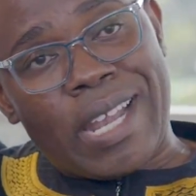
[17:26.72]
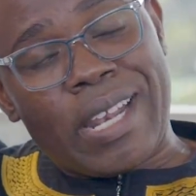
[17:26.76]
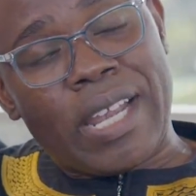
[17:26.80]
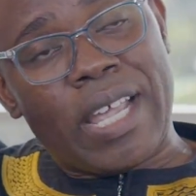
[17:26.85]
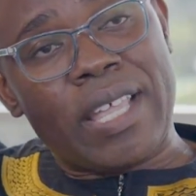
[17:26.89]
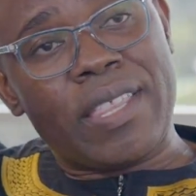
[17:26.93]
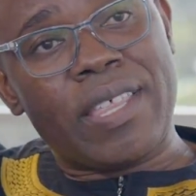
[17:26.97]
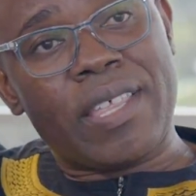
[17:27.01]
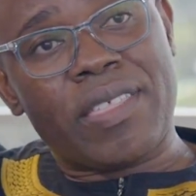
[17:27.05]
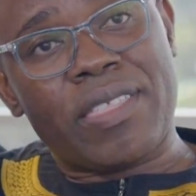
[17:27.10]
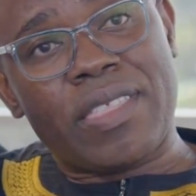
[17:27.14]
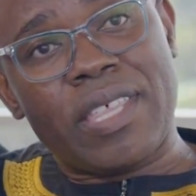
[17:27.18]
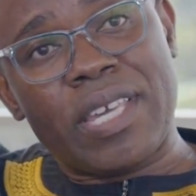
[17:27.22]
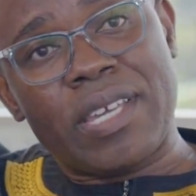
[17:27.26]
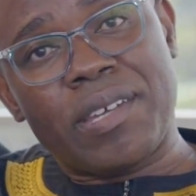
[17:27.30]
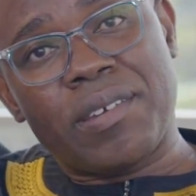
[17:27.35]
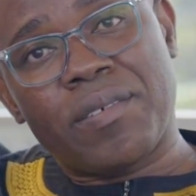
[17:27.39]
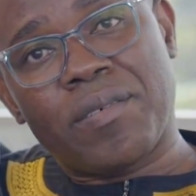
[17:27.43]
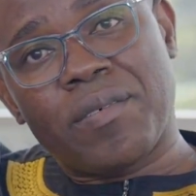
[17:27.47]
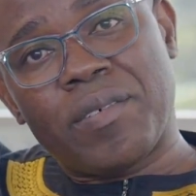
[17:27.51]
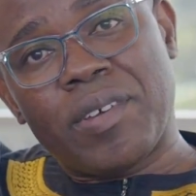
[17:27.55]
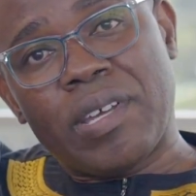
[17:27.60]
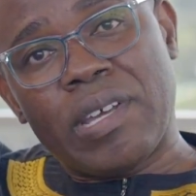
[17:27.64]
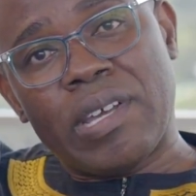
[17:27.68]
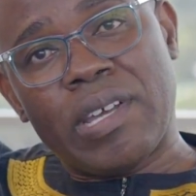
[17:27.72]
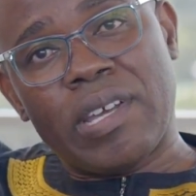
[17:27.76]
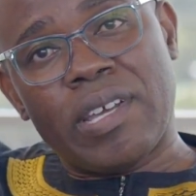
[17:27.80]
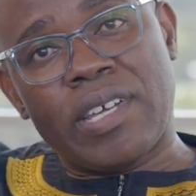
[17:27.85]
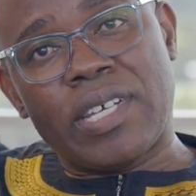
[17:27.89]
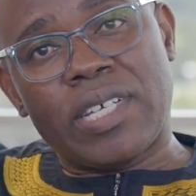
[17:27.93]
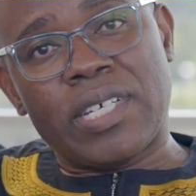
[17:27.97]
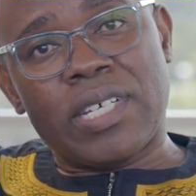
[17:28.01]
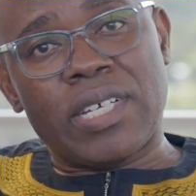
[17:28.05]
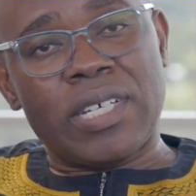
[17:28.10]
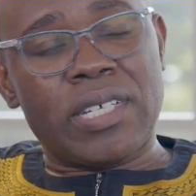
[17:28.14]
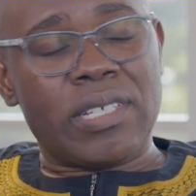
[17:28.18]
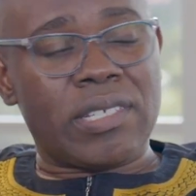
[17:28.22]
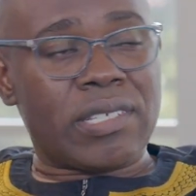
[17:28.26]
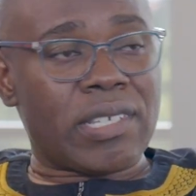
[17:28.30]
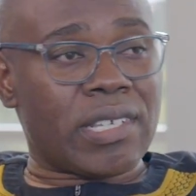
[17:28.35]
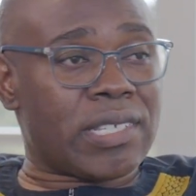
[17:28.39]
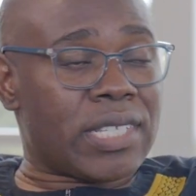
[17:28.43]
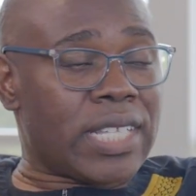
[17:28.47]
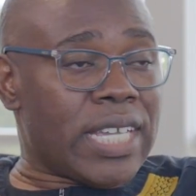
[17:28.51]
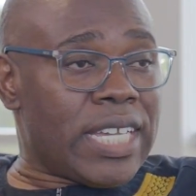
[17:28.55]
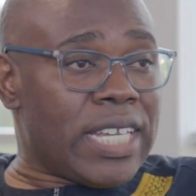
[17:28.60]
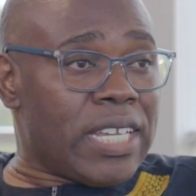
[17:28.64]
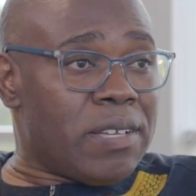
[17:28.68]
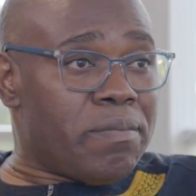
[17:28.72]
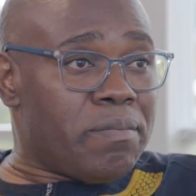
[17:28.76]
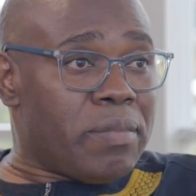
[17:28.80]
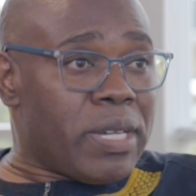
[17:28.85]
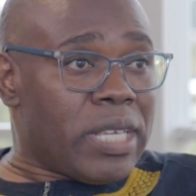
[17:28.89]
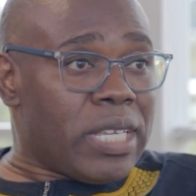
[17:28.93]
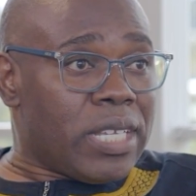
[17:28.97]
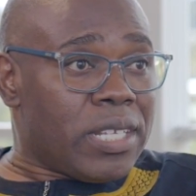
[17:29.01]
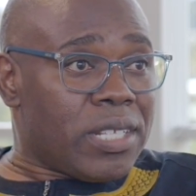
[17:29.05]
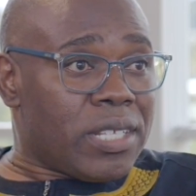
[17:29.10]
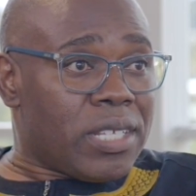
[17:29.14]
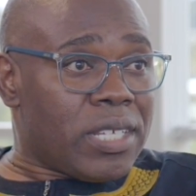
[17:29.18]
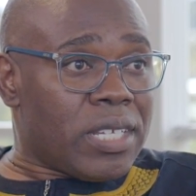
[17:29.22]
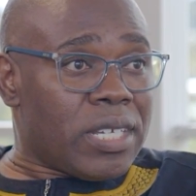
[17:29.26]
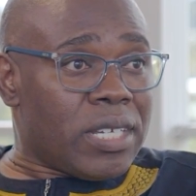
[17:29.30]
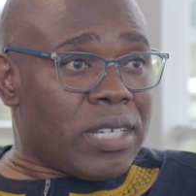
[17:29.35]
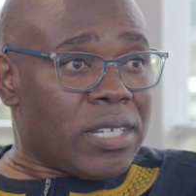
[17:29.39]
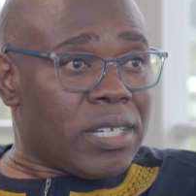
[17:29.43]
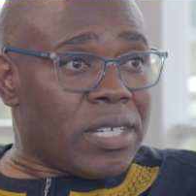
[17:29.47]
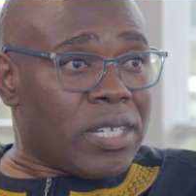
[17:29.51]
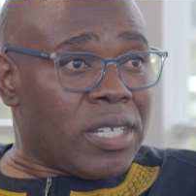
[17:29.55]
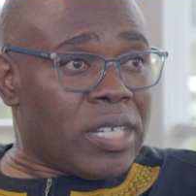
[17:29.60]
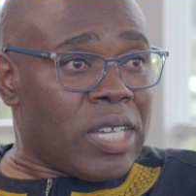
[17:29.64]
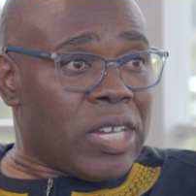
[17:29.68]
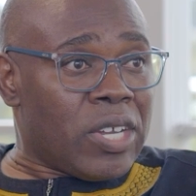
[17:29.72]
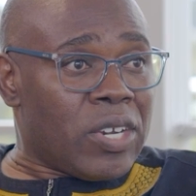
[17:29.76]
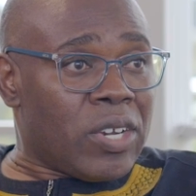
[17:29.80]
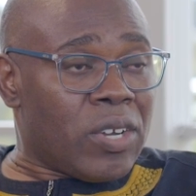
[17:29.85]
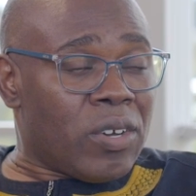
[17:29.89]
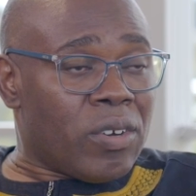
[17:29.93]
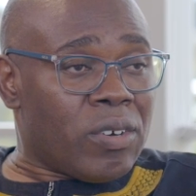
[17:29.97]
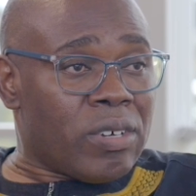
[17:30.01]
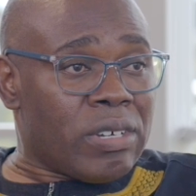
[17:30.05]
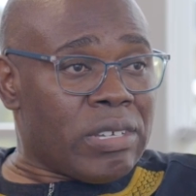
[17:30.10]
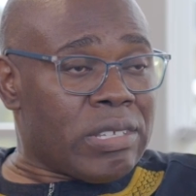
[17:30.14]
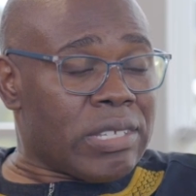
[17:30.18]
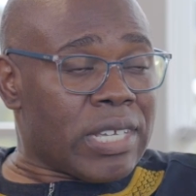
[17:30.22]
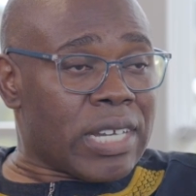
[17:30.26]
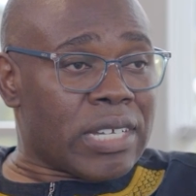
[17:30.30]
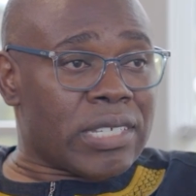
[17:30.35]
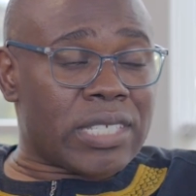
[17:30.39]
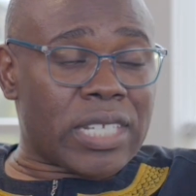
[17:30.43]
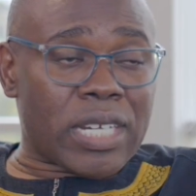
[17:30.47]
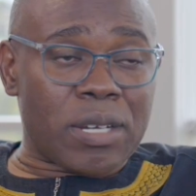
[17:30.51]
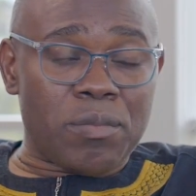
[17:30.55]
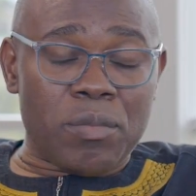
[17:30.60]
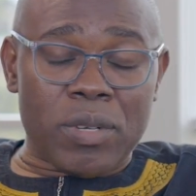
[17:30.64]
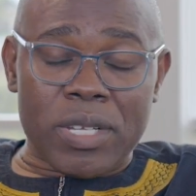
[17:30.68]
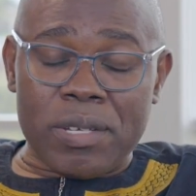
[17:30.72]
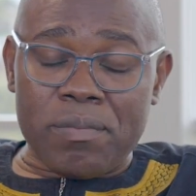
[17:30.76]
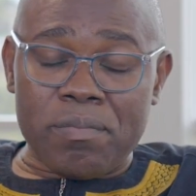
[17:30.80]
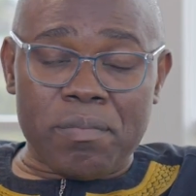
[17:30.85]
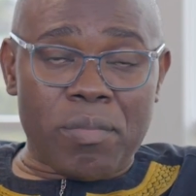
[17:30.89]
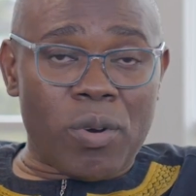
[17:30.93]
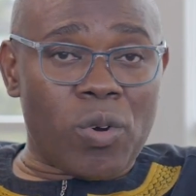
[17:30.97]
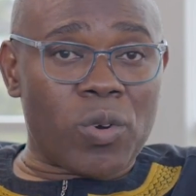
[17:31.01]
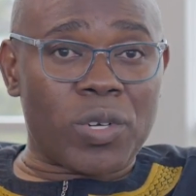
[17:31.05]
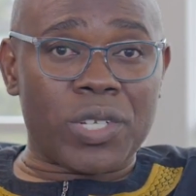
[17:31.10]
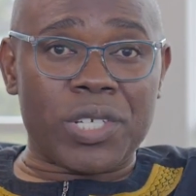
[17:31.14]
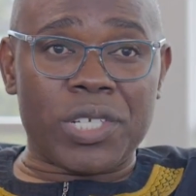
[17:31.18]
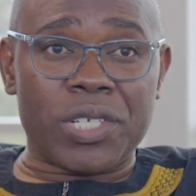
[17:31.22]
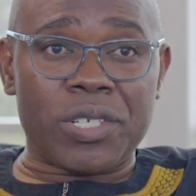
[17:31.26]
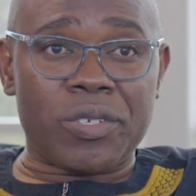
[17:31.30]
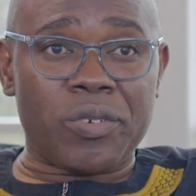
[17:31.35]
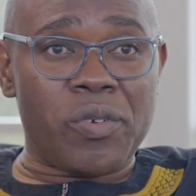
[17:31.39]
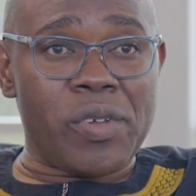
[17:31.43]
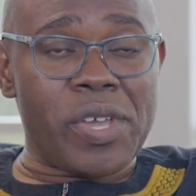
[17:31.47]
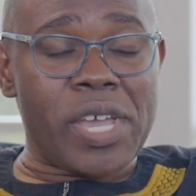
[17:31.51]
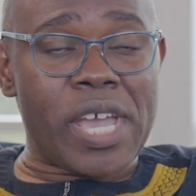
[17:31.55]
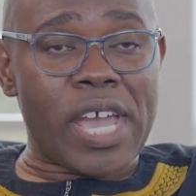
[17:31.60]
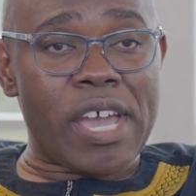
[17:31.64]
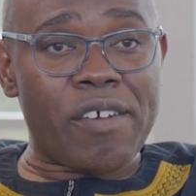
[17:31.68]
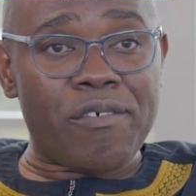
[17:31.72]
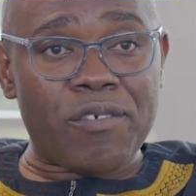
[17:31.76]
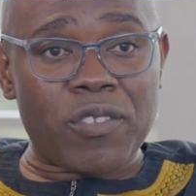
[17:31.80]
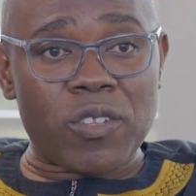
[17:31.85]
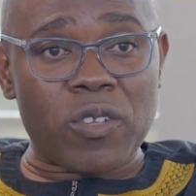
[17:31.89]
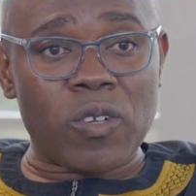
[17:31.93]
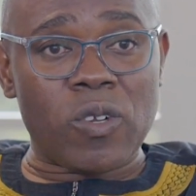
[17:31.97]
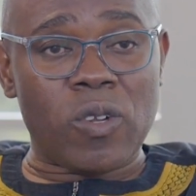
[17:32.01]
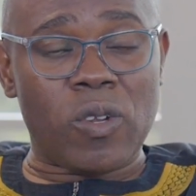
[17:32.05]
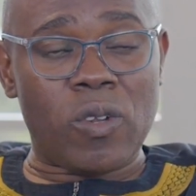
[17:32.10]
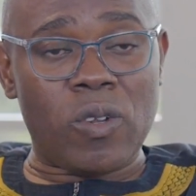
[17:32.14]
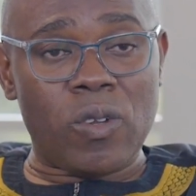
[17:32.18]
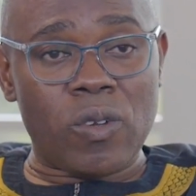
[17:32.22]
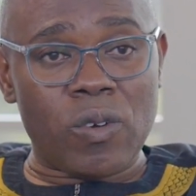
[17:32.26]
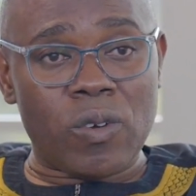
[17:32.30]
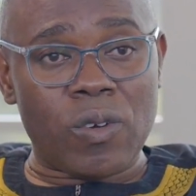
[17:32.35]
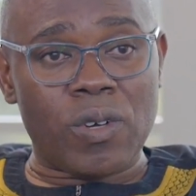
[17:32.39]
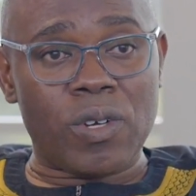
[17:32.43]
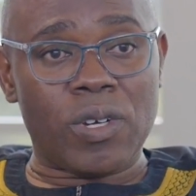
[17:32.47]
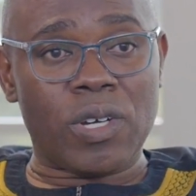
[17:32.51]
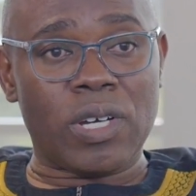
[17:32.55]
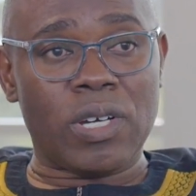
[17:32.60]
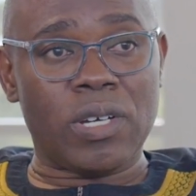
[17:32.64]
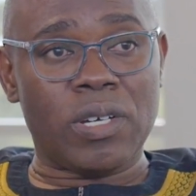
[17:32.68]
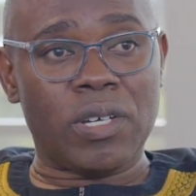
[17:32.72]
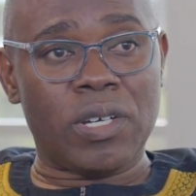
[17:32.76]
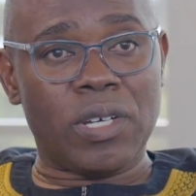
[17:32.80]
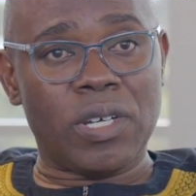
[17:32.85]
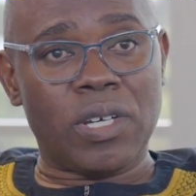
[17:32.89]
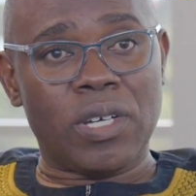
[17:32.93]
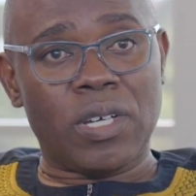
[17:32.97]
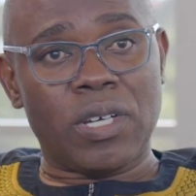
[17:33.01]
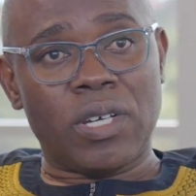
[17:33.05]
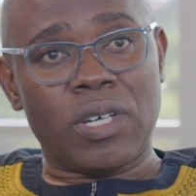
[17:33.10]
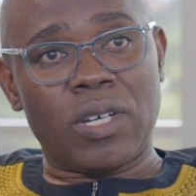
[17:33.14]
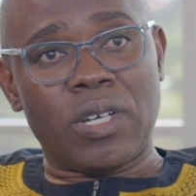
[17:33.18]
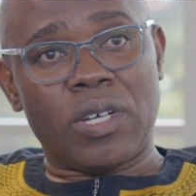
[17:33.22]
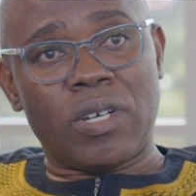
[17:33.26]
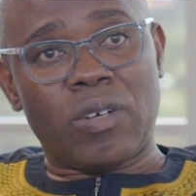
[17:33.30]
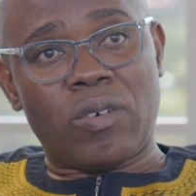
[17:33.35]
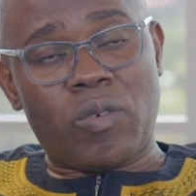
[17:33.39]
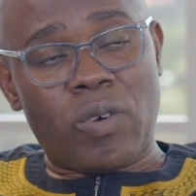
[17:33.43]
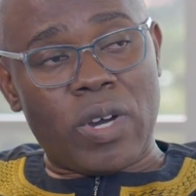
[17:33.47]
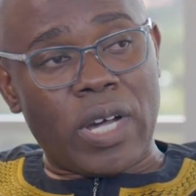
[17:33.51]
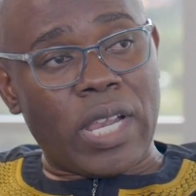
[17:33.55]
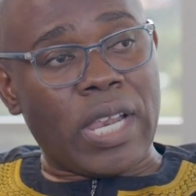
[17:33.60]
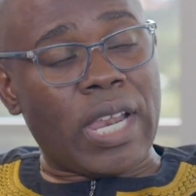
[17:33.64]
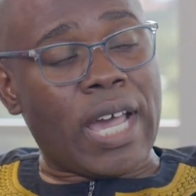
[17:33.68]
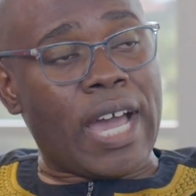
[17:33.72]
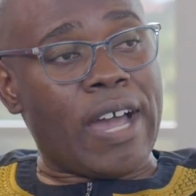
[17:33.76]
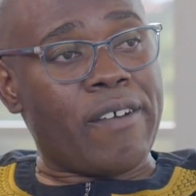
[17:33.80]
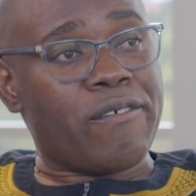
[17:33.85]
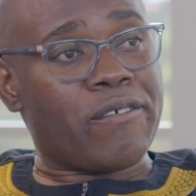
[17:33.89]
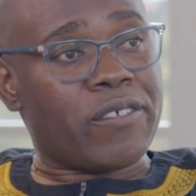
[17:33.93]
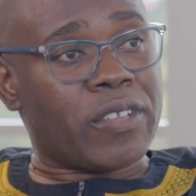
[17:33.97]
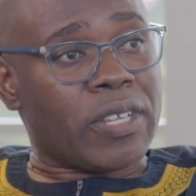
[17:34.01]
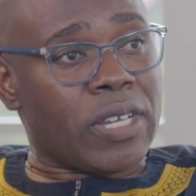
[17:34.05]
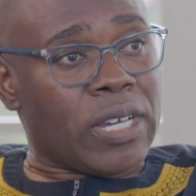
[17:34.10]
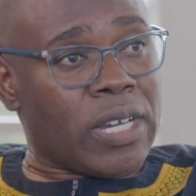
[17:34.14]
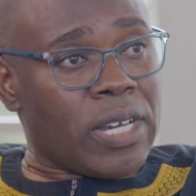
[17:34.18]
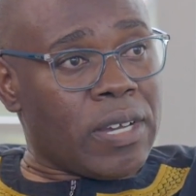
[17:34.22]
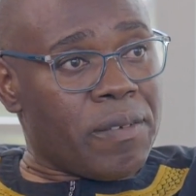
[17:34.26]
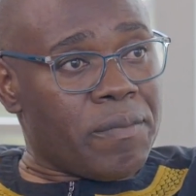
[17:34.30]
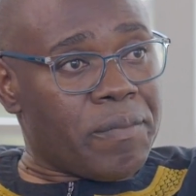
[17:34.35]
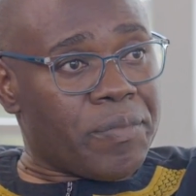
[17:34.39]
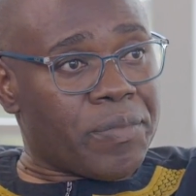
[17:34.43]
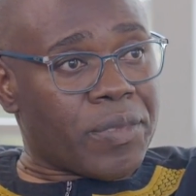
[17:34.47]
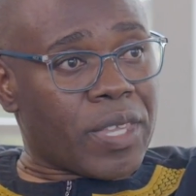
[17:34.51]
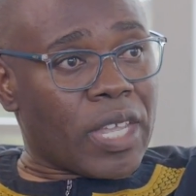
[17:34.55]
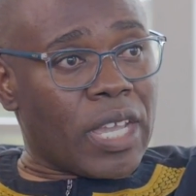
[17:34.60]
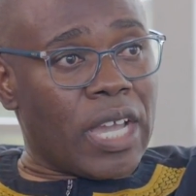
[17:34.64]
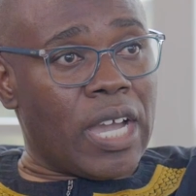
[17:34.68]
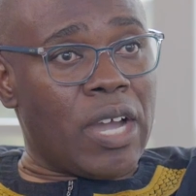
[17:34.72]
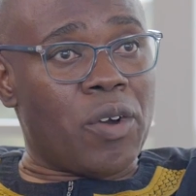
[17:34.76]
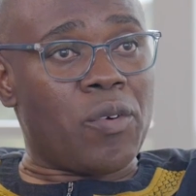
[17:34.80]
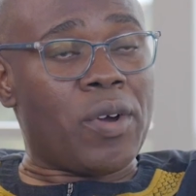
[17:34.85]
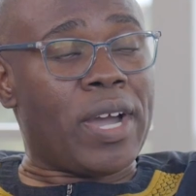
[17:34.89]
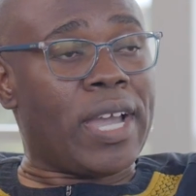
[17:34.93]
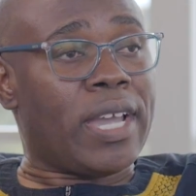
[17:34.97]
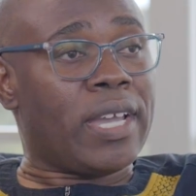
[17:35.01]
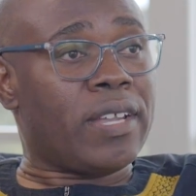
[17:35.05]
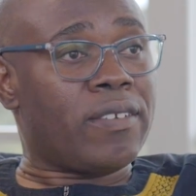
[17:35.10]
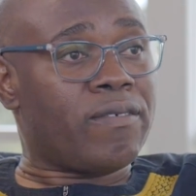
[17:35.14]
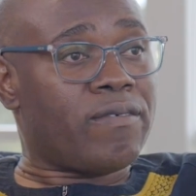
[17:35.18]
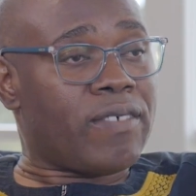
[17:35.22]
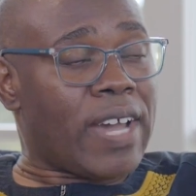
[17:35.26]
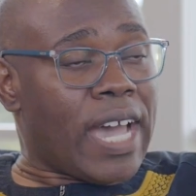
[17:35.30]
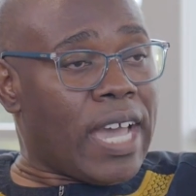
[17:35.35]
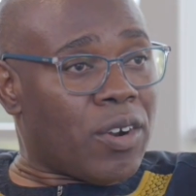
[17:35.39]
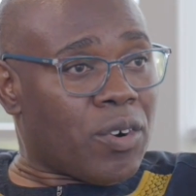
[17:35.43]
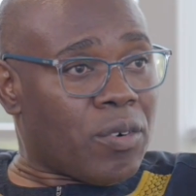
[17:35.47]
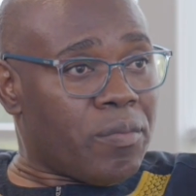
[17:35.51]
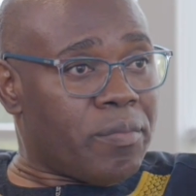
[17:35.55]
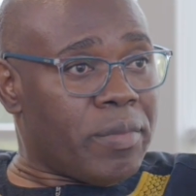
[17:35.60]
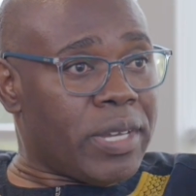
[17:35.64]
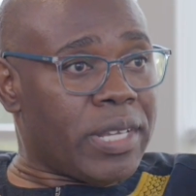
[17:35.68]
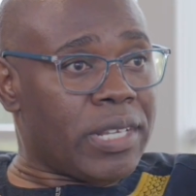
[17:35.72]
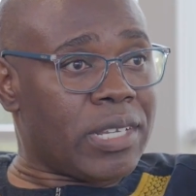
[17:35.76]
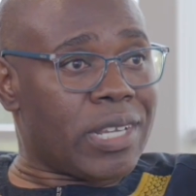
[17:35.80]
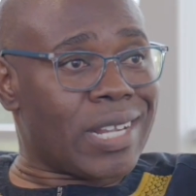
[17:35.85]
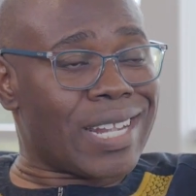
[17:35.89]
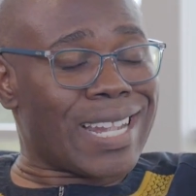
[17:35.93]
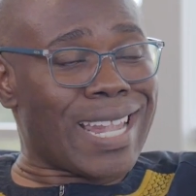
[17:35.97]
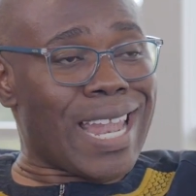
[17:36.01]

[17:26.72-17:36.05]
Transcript: Another thing, sustainability, is extremely important. We have to look well after our environment.